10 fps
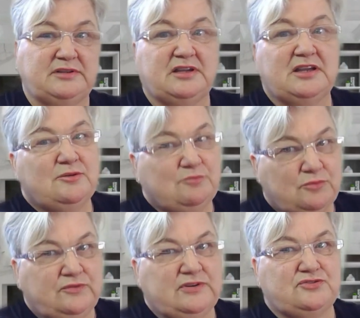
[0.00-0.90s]

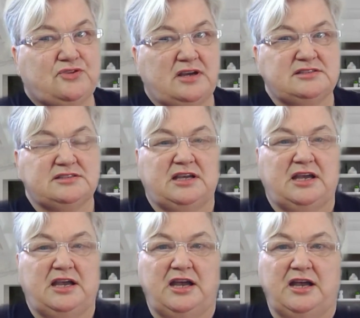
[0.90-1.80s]
moving trucks,
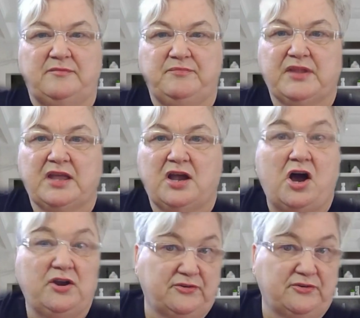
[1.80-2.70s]

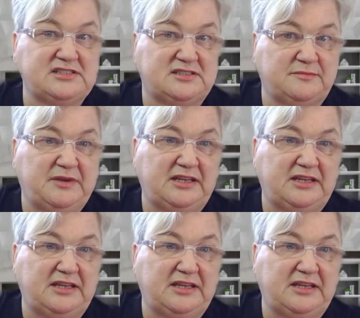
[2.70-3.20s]
underestimating